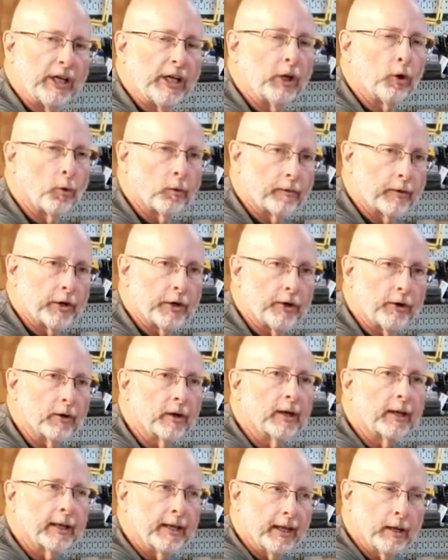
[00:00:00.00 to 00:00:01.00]
it over here.
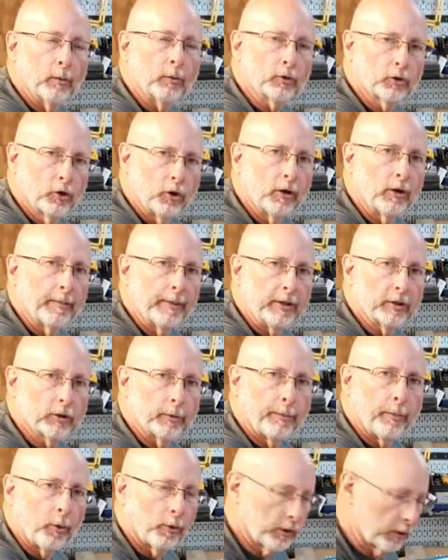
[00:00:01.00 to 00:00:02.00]
It was going to be
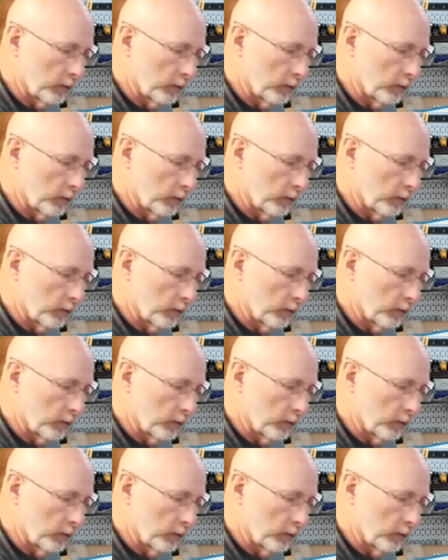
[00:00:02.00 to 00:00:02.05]
supported